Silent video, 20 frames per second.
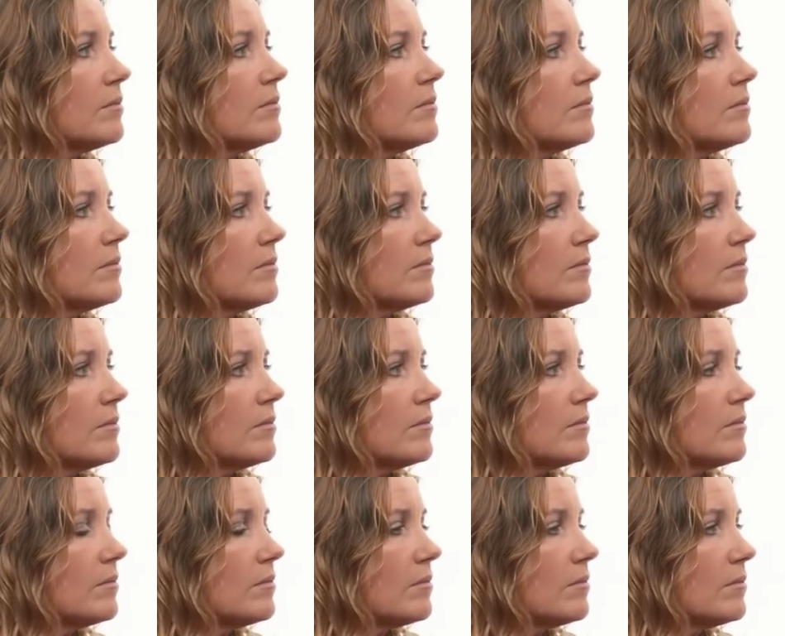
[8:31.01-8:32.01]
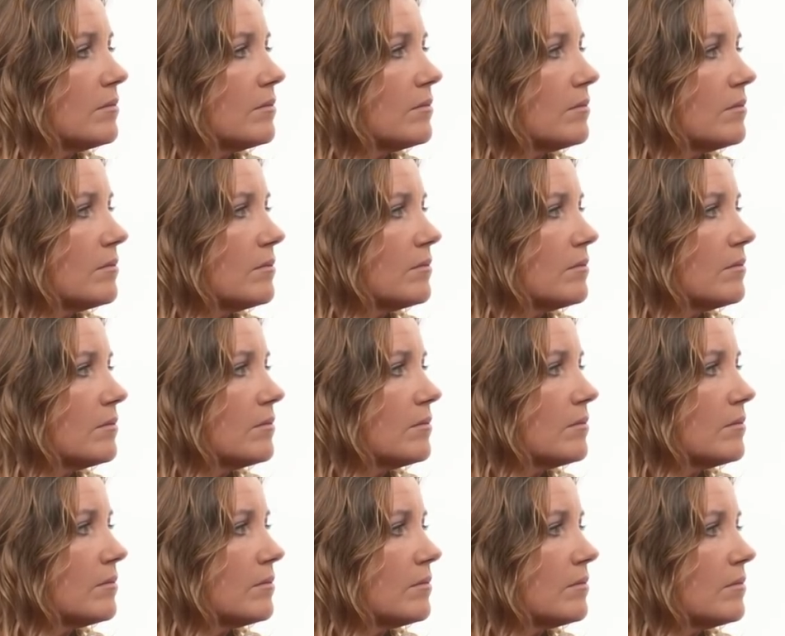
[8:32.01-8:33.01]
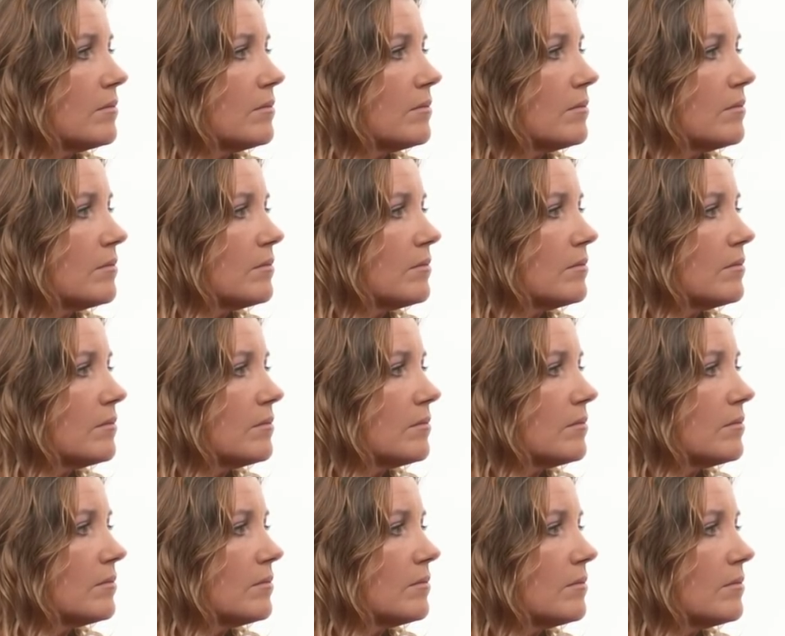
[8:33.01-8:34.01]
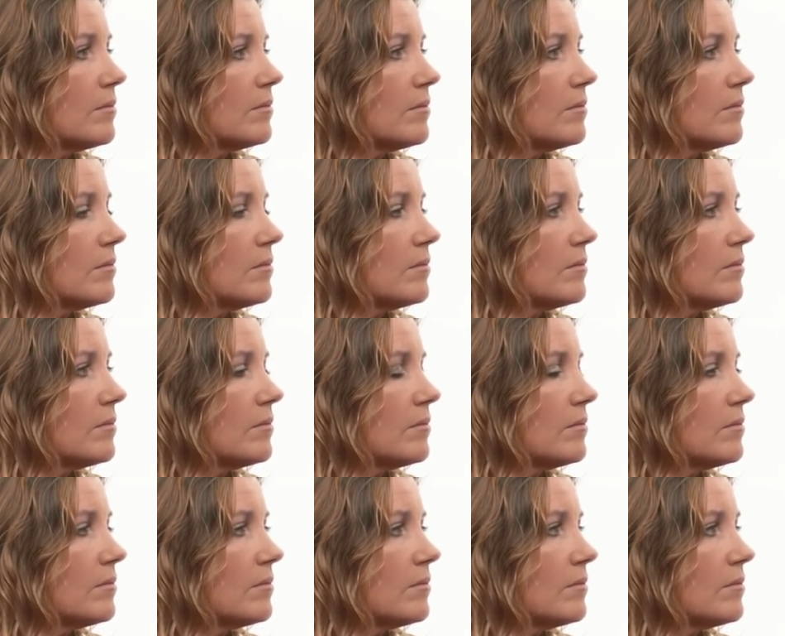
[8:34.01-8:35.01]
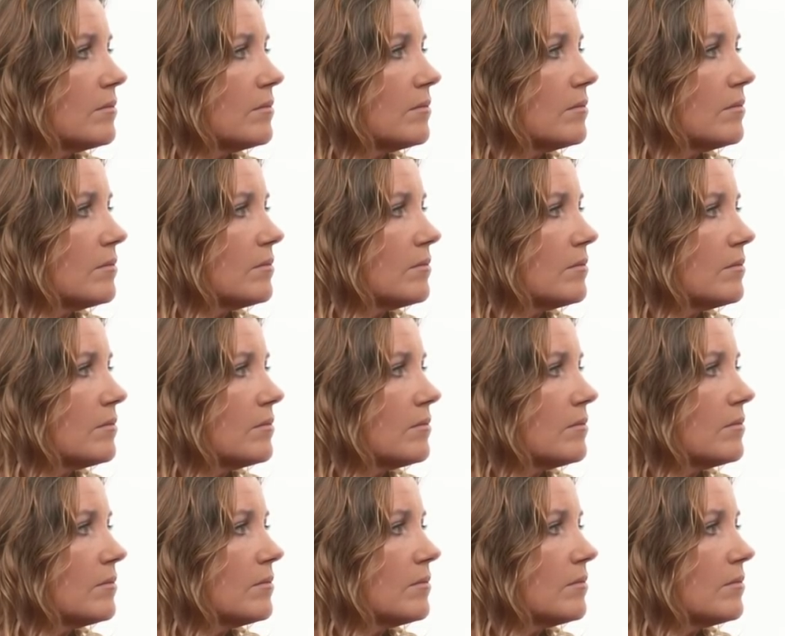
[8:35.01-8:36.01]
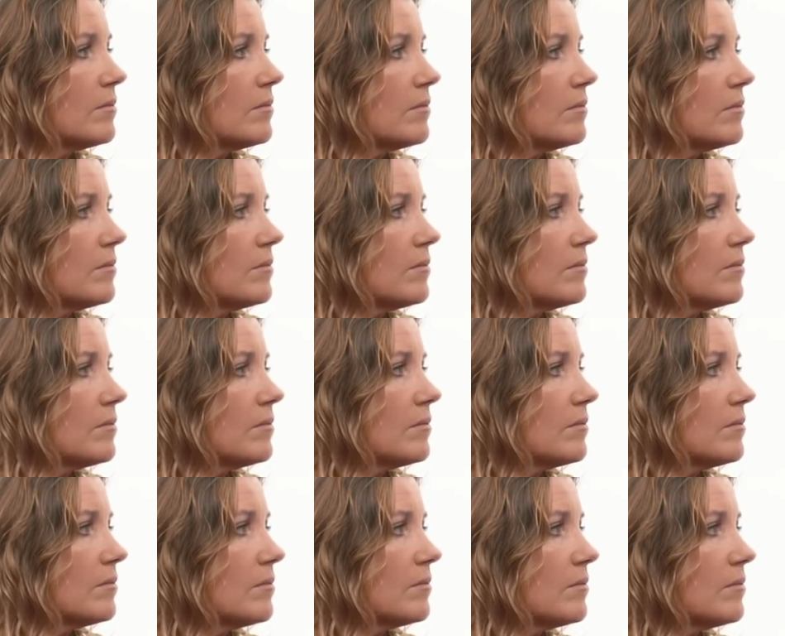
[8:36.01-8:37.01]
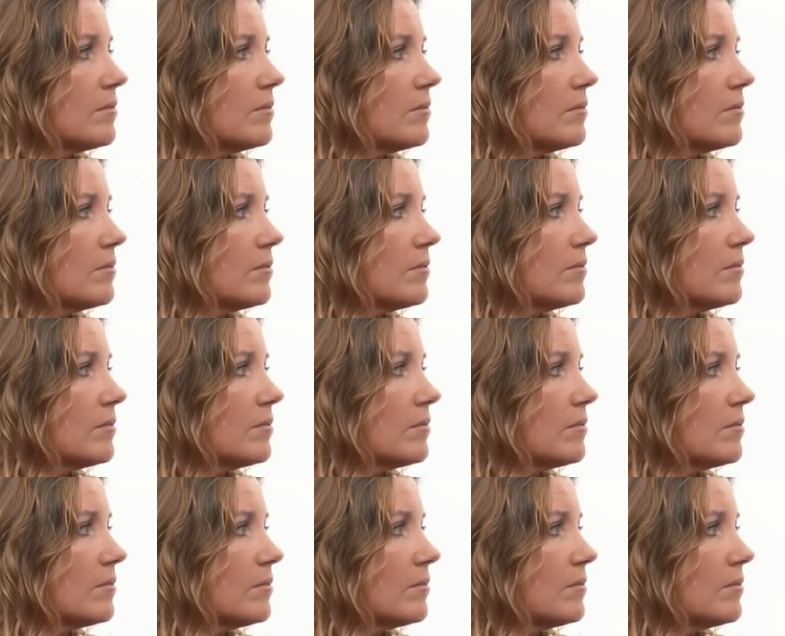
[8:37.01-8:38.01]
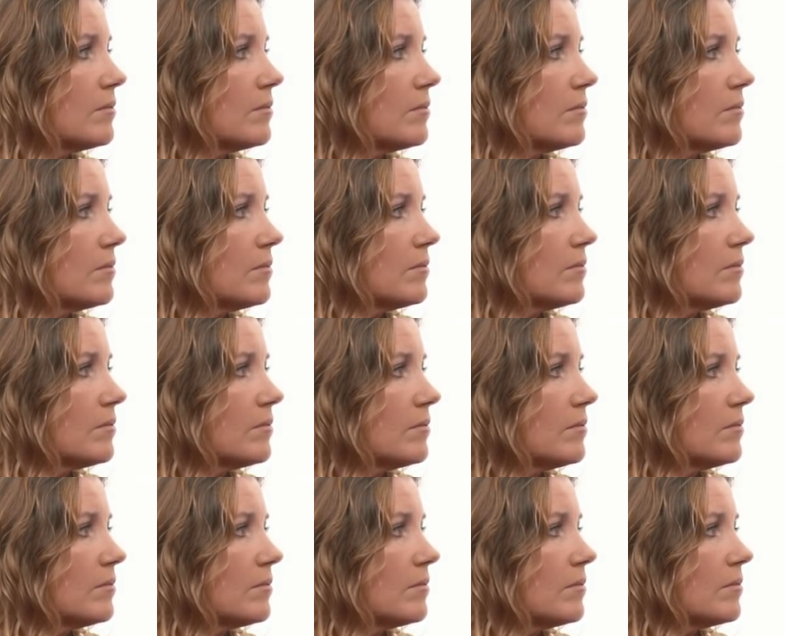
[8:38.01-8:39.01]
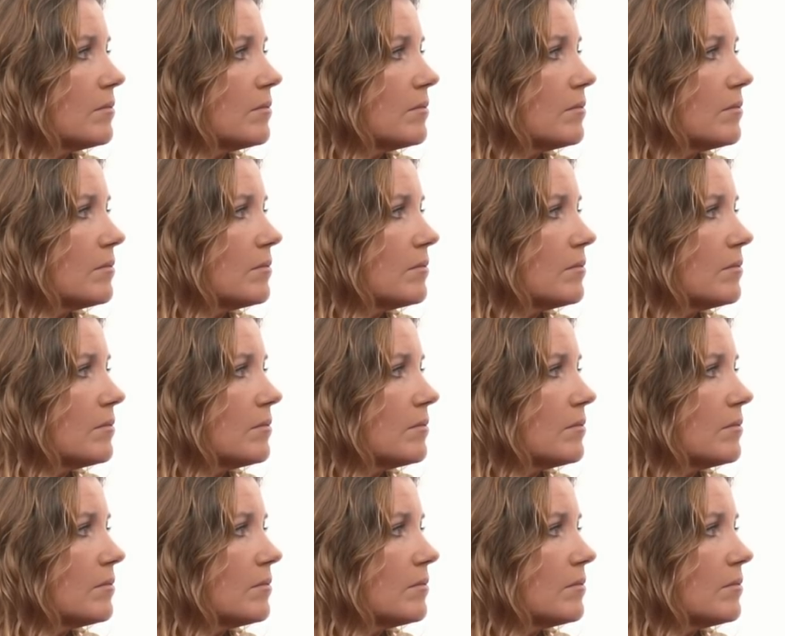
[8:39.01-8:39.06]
The person shown says nothing.